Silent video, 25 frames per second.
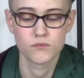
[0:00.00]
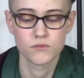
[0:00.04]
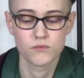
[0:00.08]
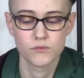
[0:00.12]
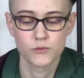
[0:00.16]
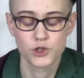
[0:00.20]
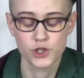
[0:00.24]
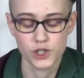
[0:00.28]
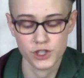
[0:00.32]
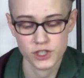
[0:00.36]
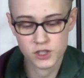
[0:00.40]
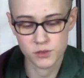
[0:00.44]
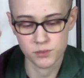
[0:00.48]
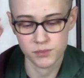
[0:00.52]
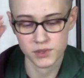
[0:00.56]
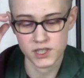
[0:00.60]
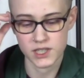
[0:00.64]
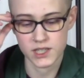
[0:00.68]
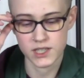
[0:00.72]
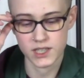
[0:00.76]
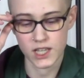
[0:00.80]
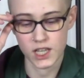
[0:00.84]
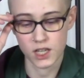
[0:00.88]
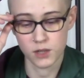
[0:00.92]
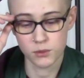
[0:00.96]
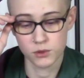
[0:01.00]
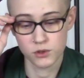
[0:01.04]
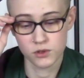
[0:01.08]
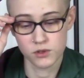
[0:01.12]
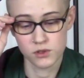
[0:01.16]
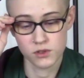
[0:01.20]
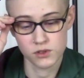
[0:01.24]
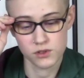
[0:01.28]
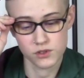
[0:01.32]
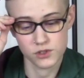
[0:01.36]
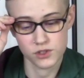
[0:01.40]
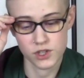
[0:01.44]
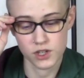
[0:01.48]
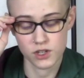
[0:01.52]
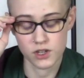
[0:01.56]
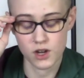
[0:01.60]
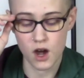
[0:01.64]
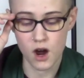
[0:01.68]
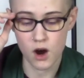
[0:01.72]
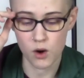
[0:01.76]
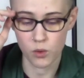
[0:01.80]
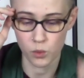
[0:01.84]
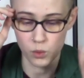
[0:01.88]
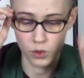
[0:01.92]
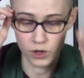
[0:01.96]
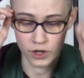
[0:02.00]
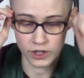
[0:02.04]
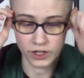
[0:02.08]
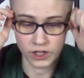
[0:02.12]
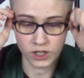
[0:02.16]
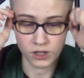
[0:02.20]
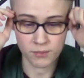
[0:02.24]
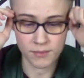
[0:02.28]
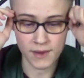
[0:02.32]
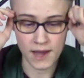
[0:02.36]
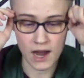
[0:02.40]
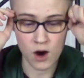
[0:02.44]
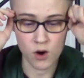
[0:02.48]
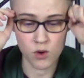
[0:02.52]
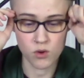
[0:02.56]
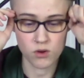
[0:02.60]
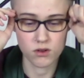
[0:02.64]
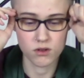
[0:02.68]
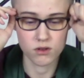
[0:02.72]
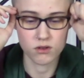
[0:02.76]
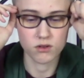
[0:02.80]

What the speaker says: Just being able to not worry about